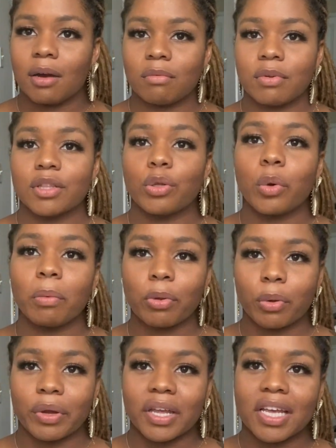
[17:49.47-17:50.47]
with new
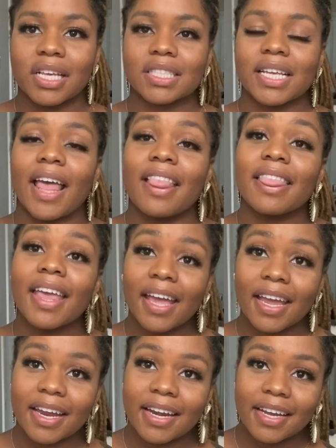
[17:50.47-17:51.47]
employees. And
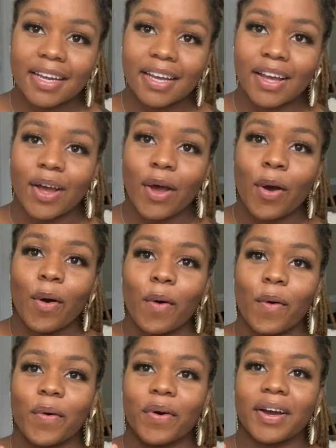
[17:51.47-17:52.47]
then
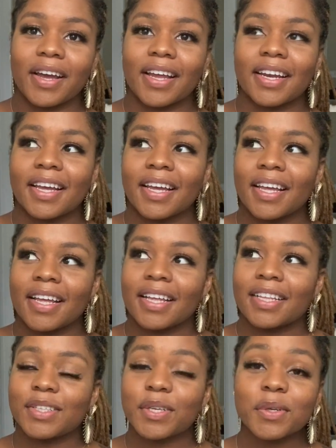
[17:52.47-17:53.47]
on
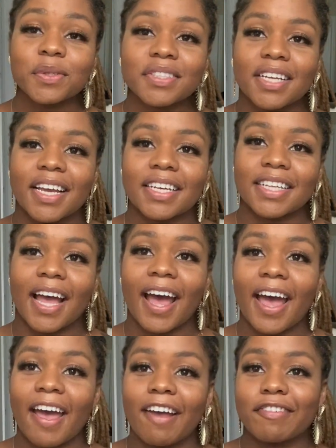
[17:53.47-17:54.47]
Tuesdays, I
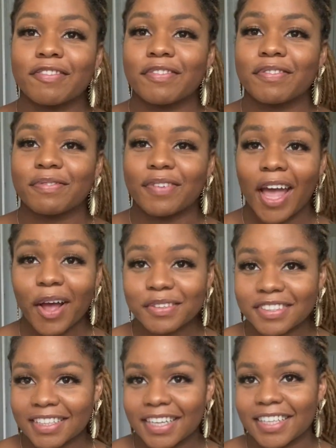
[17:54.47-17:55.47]
have
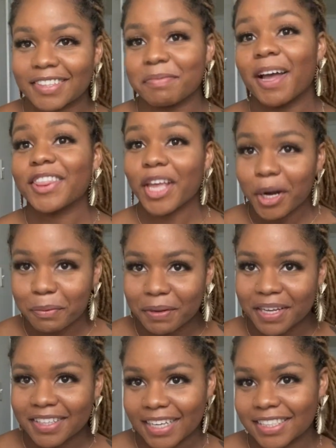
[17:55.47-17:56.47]
counseling, my
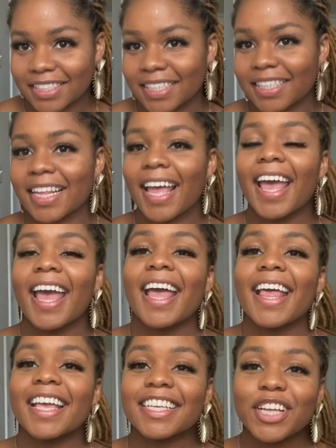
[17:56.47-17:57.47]
therapy sessions.
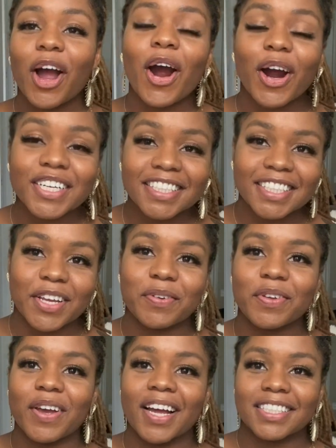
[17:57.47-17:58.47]
It's the hardest thing when
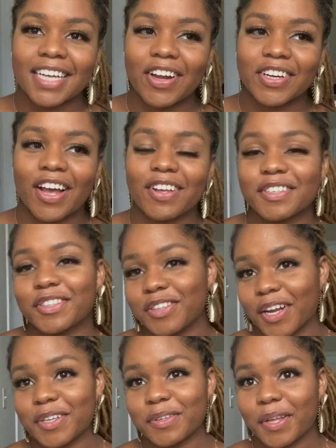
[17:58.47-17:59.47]
you got a child in the house and you're
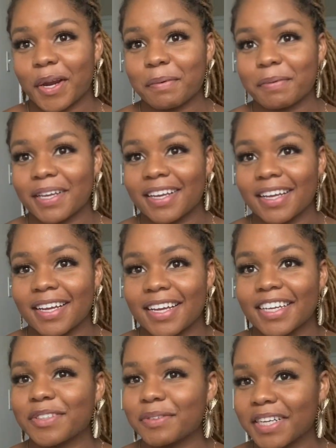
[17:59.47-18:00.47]
trying to do therapy,
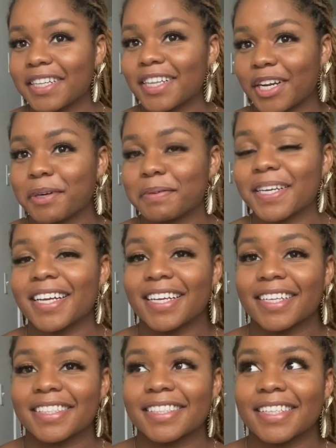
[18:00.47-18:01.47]
because you need the therapy
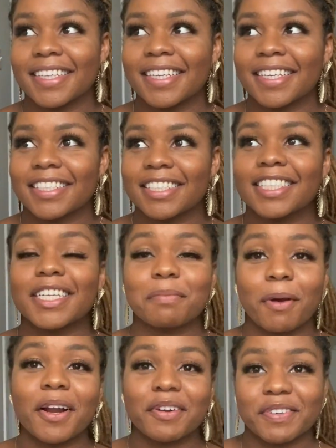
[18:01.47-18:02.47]
because she's part of the